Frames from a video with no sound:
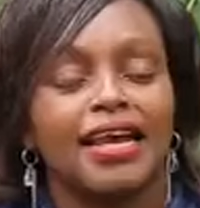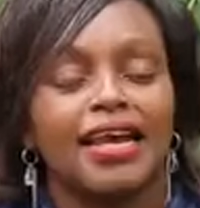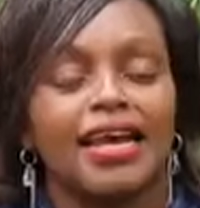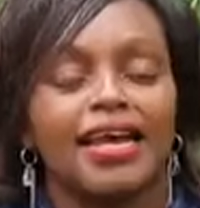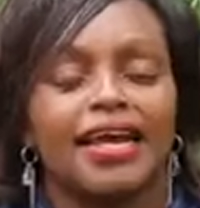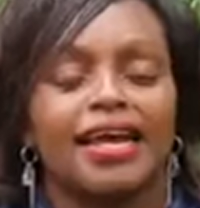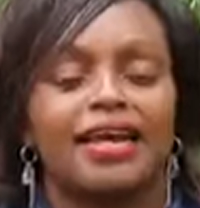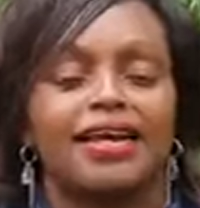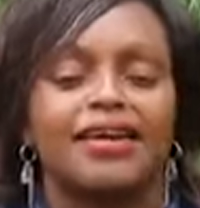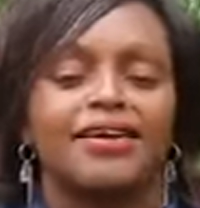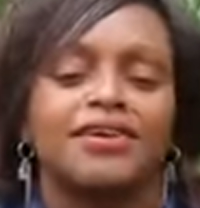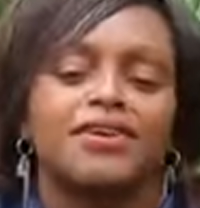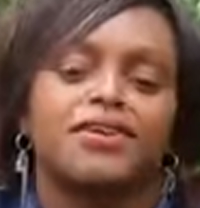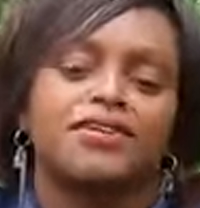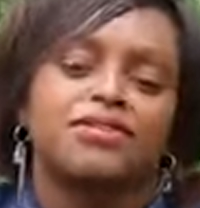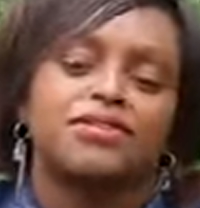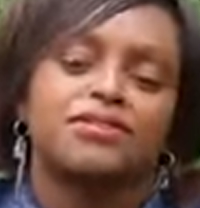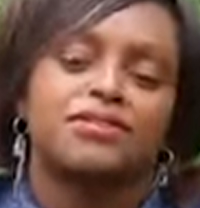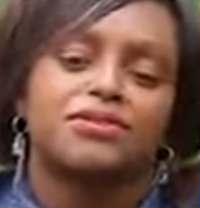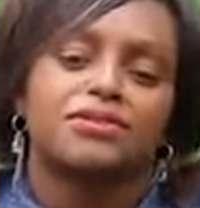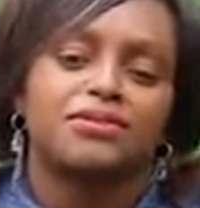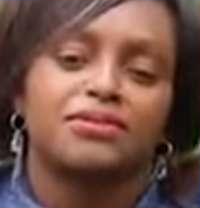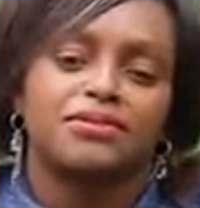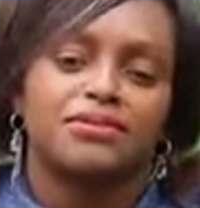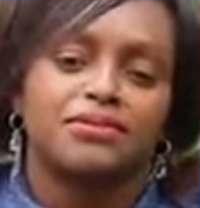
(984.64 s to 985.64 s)
Yeah.
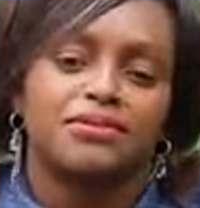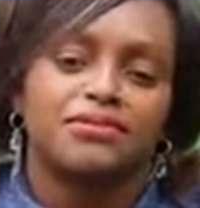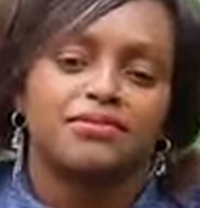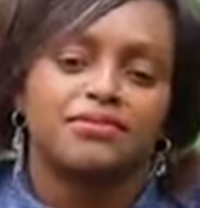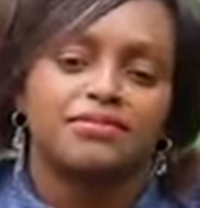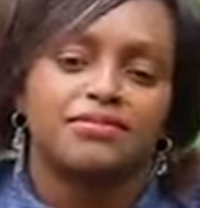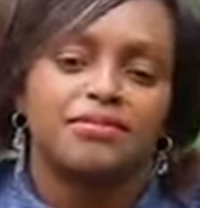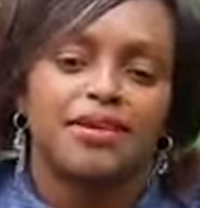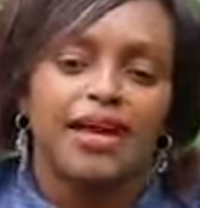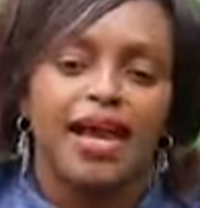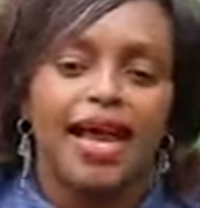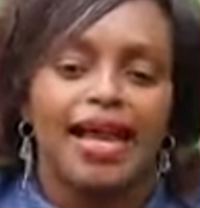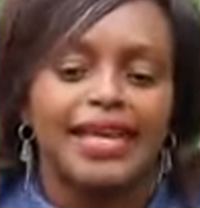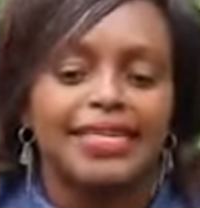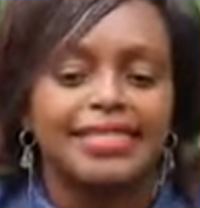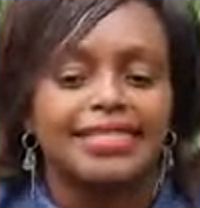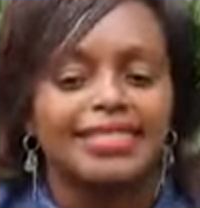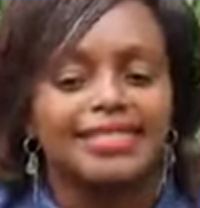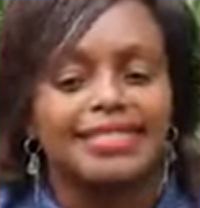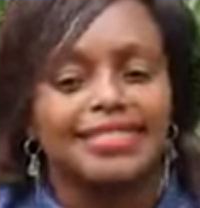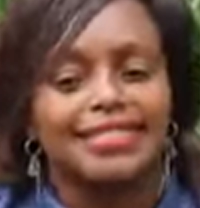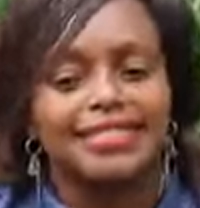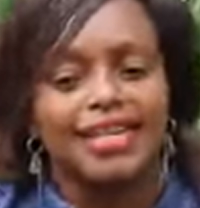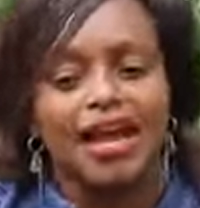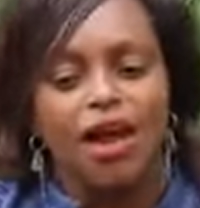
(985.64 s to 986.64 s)
So
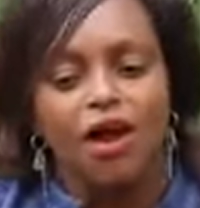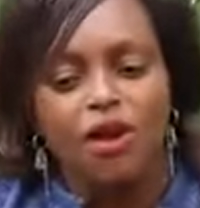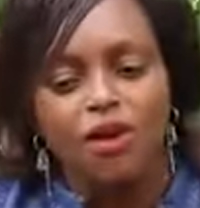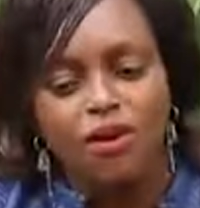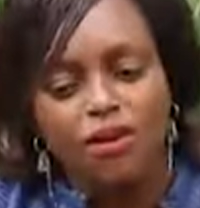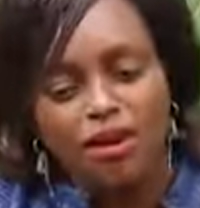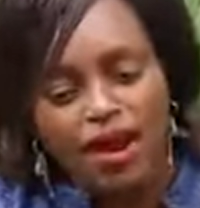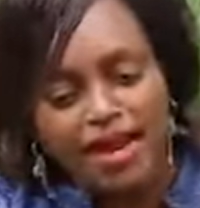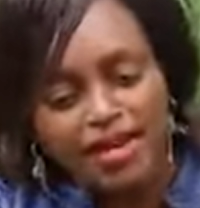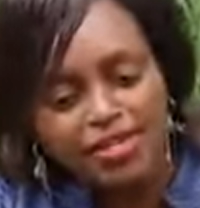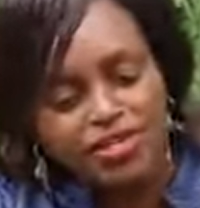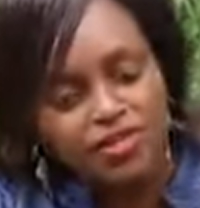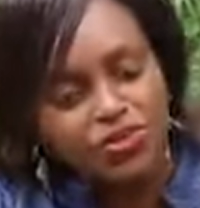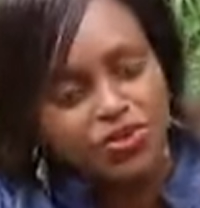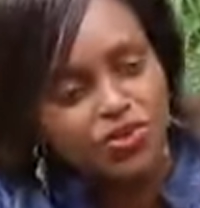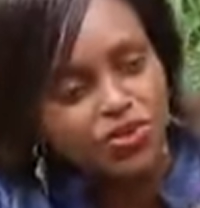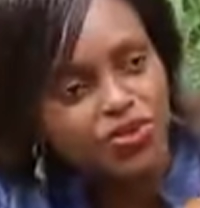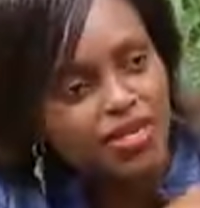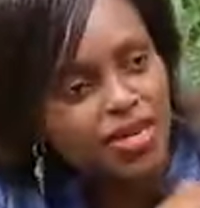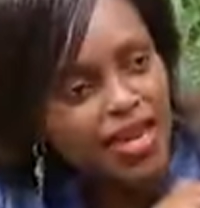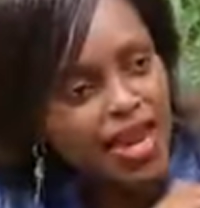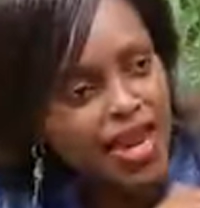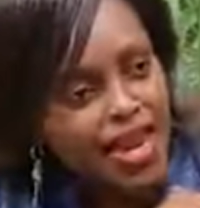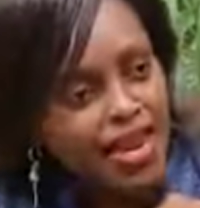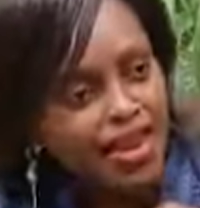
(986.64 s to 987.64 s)
now I
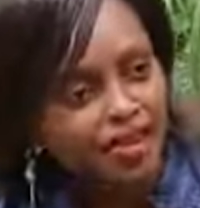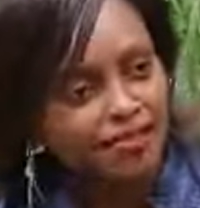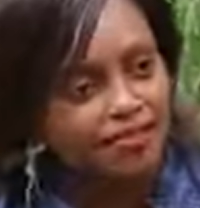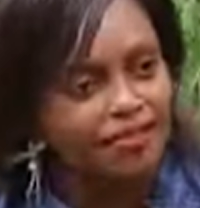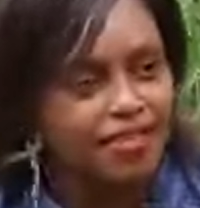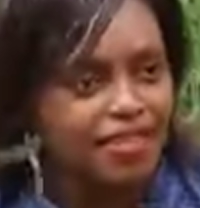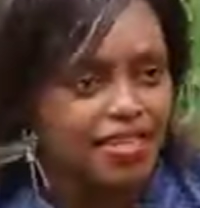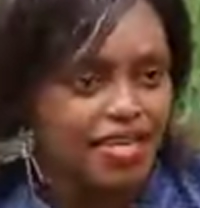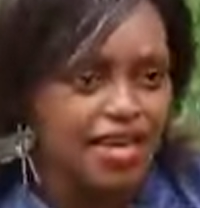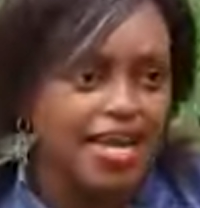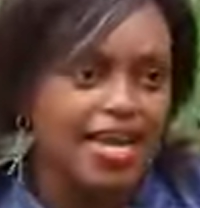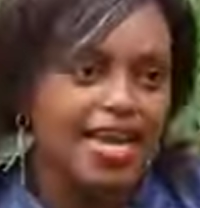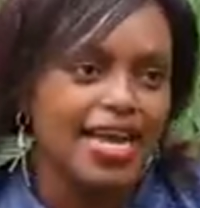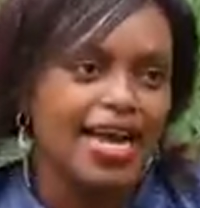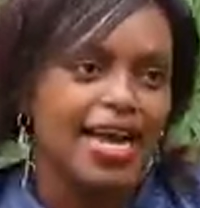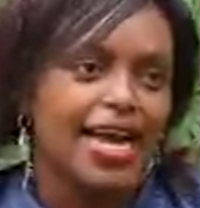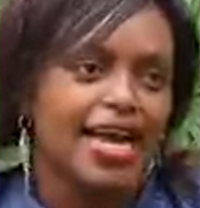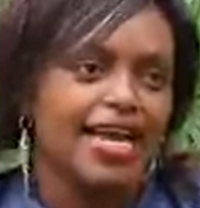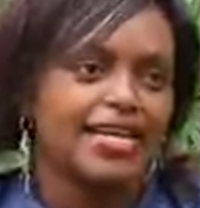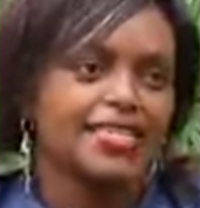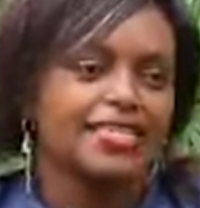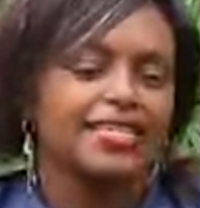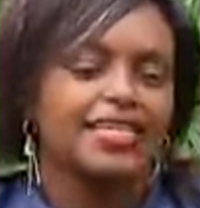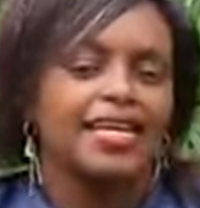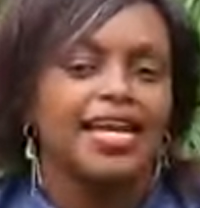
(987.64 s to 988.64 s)
sold everything I
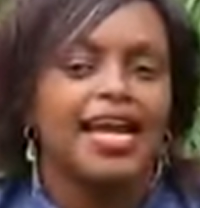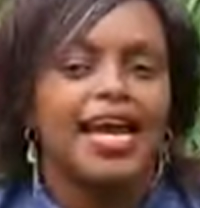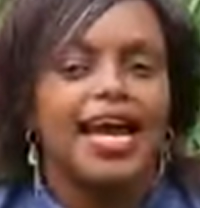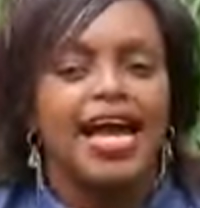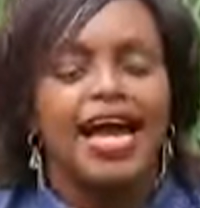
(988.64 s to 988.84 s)
had.